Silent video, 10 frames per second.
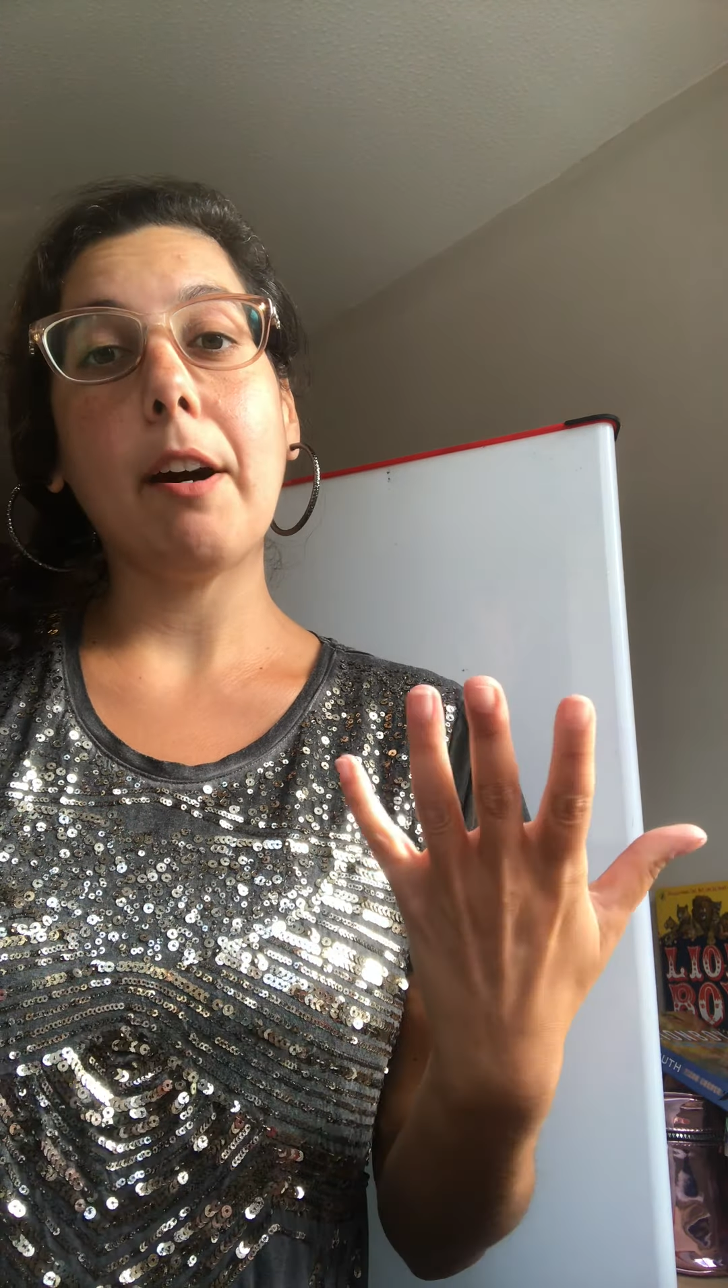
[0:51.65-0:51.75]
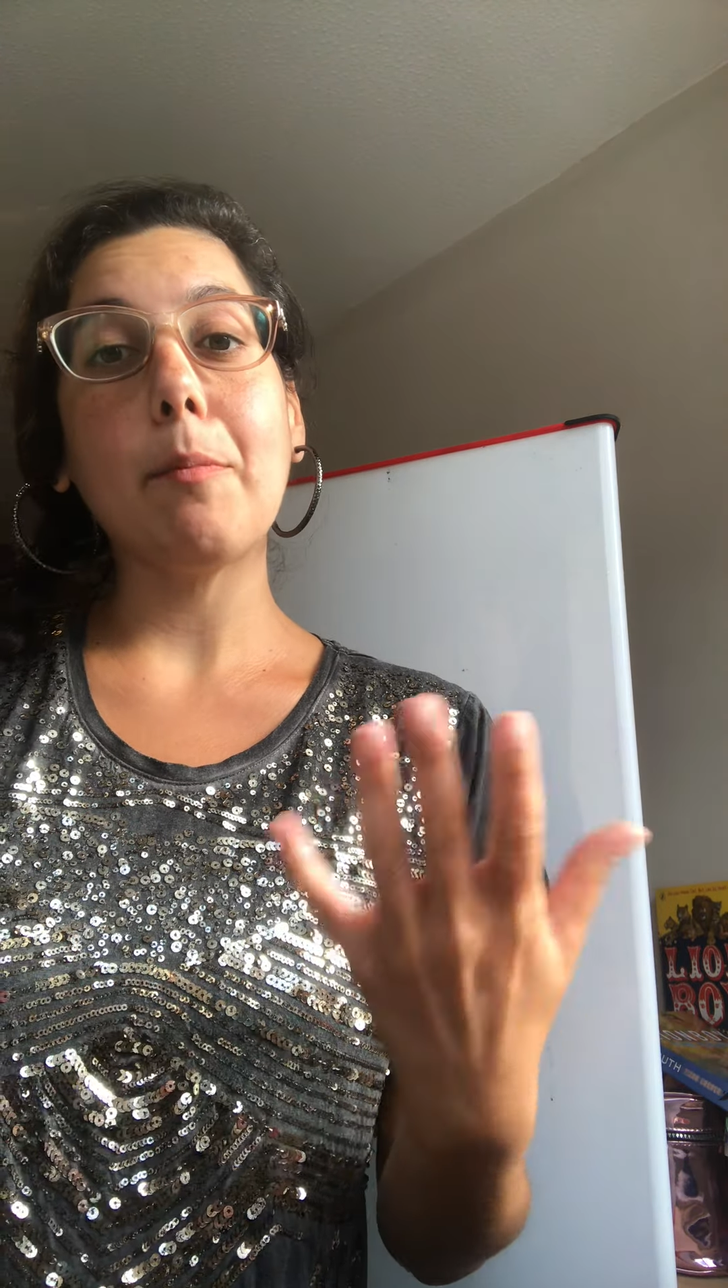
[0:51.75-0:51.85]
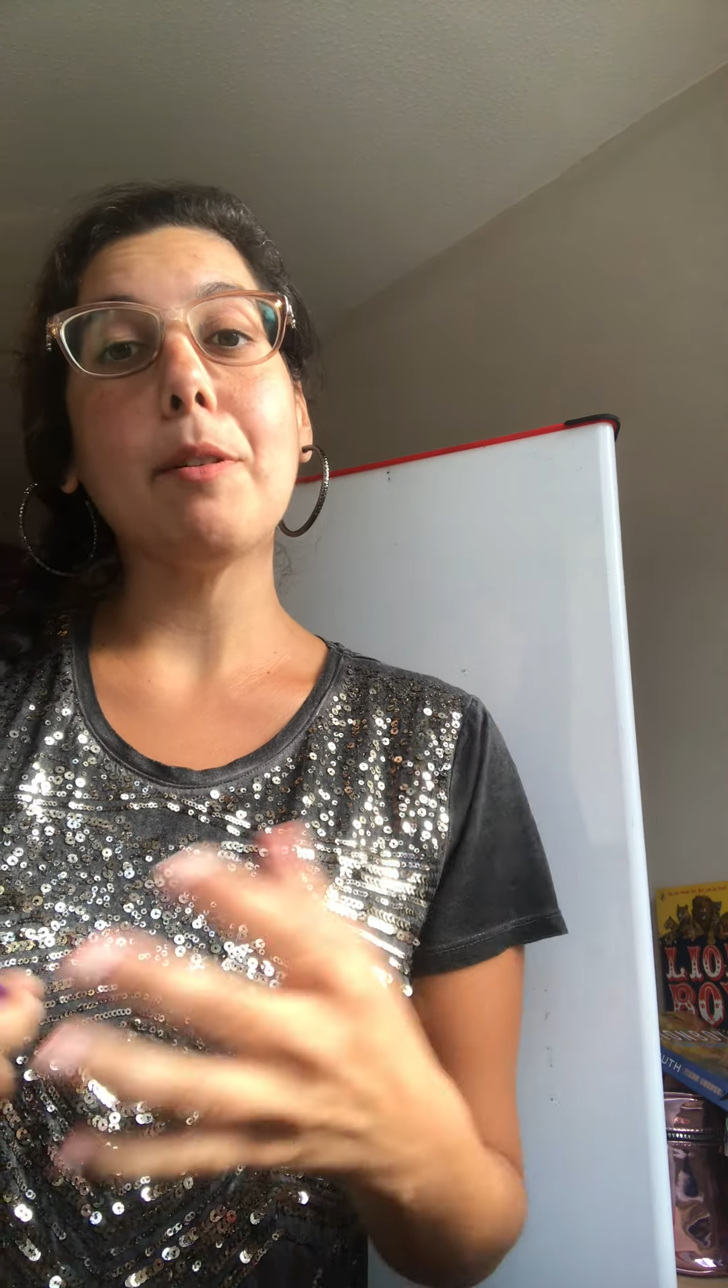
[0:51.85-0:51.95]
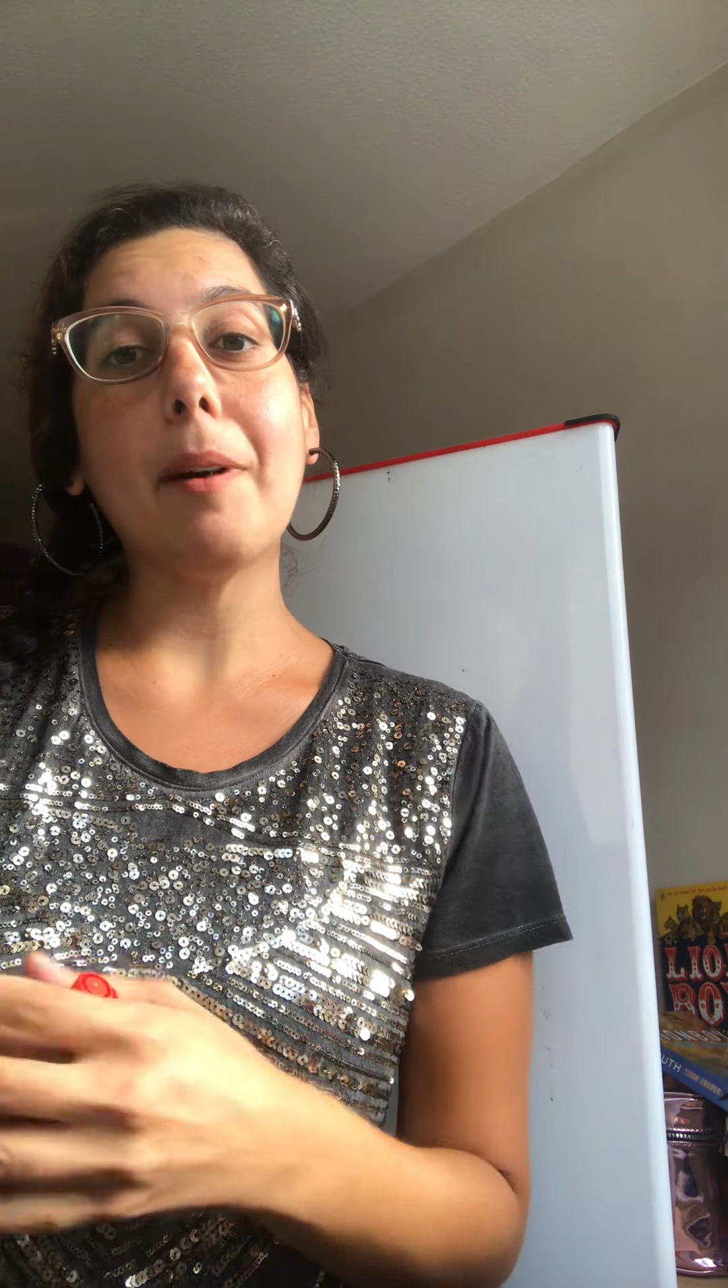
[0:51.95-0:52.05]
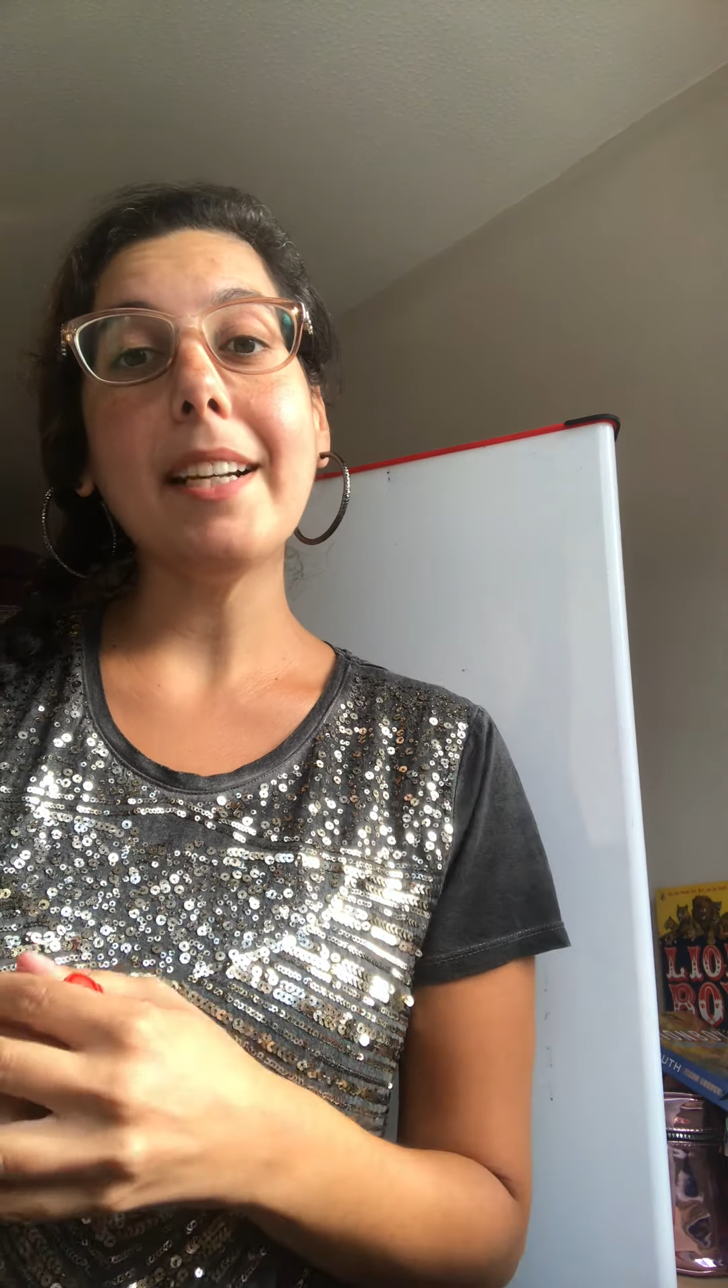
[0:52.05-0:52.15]

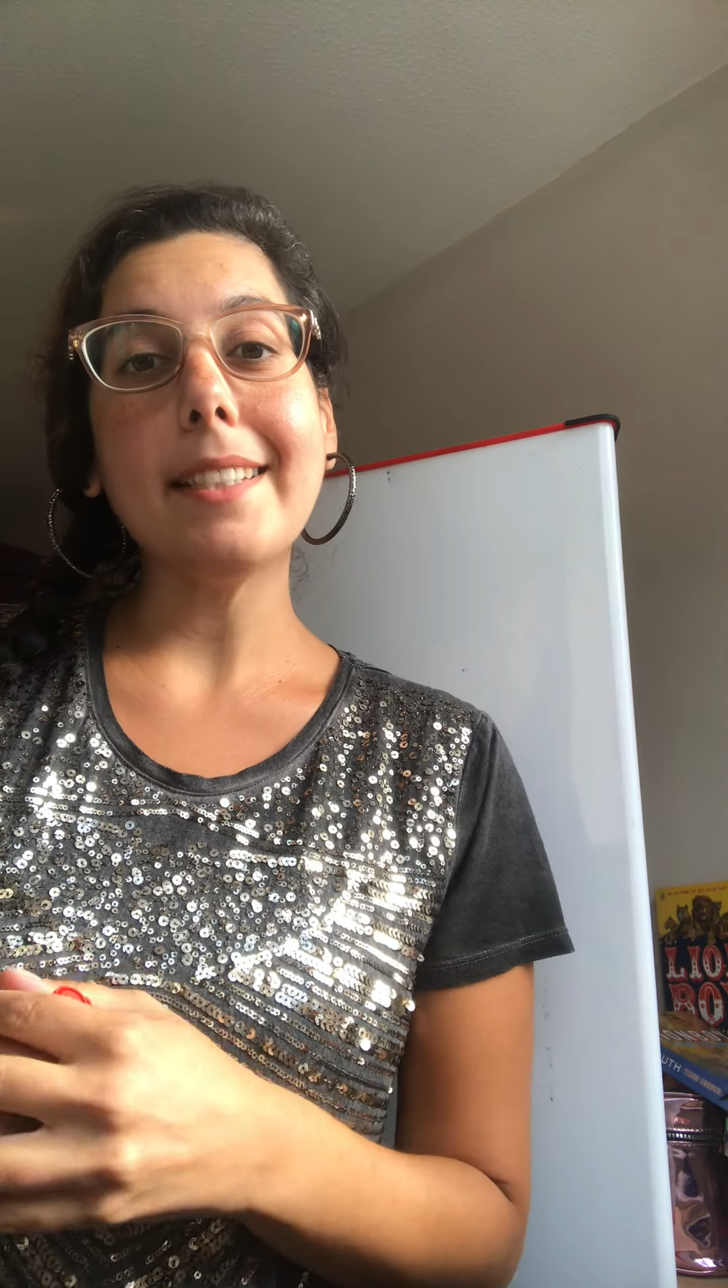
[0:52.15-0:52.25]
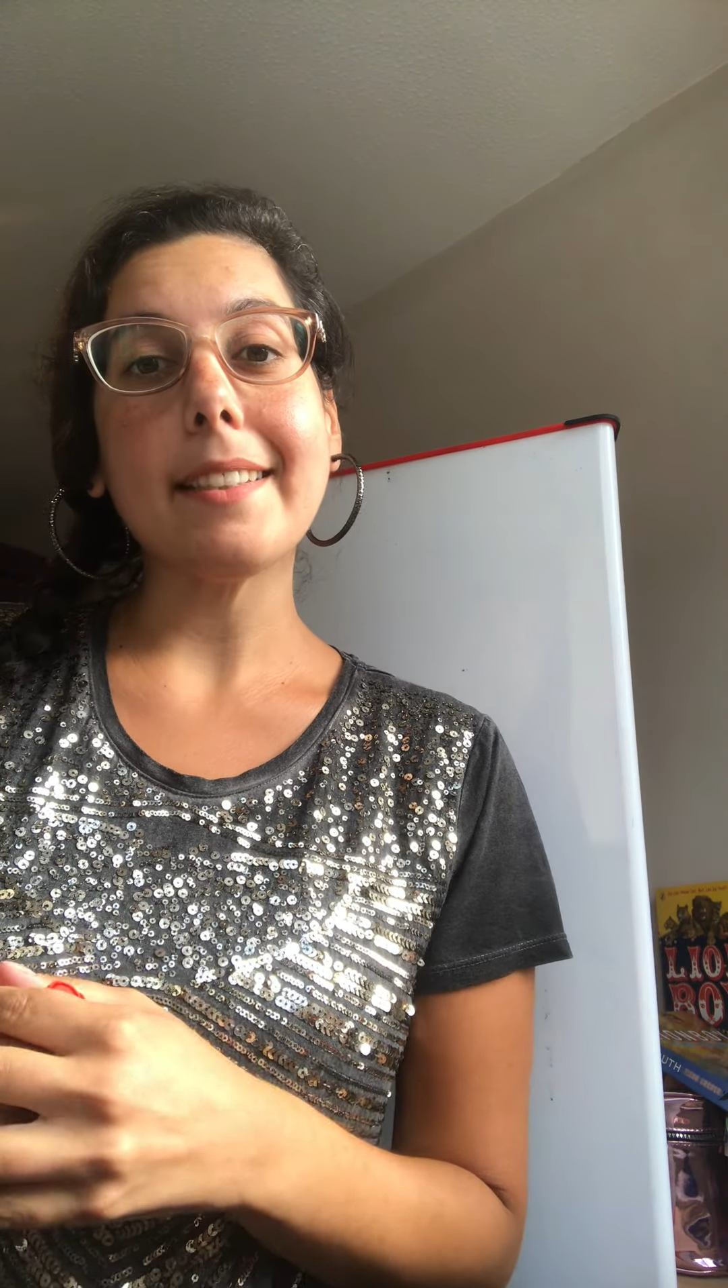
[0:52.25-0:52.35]
help remind